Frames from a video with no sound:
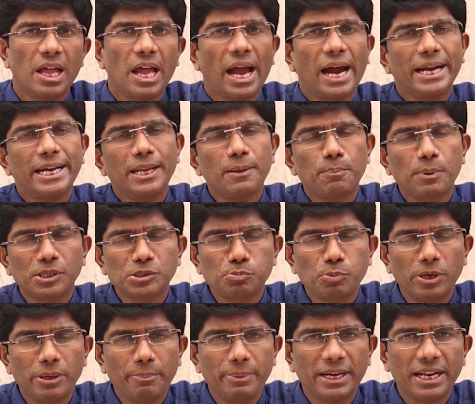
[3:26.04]

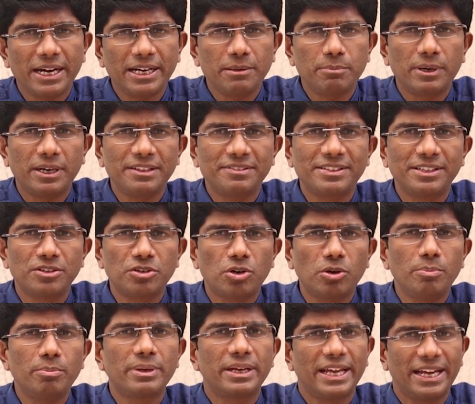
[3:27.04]
Antiphospholipid antibody
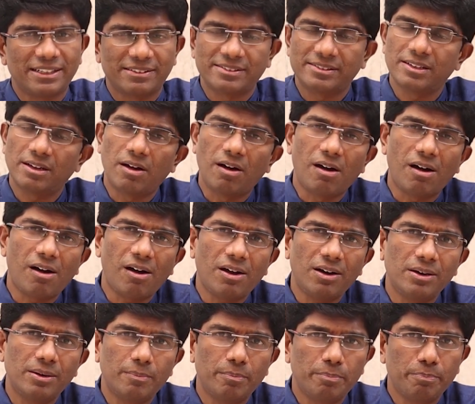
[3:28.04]
syndrome, yes,
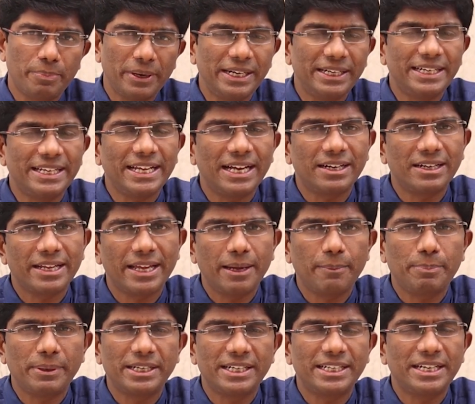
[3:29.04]
all PT and
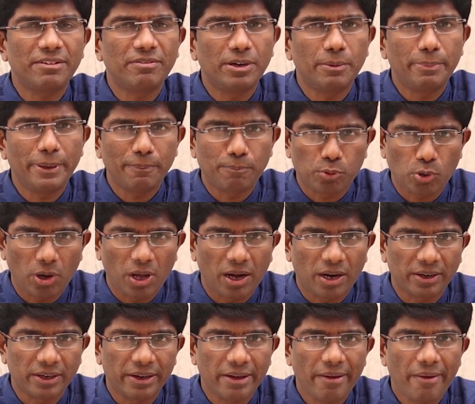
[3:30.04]
APTT will be
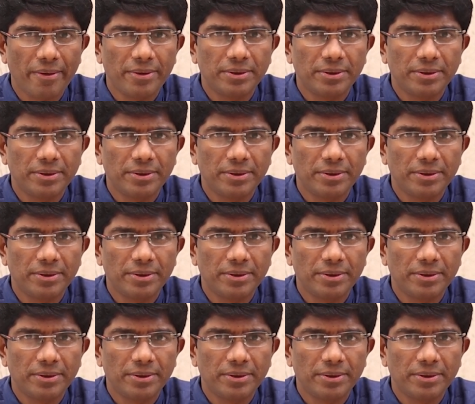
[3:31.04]
prolonged.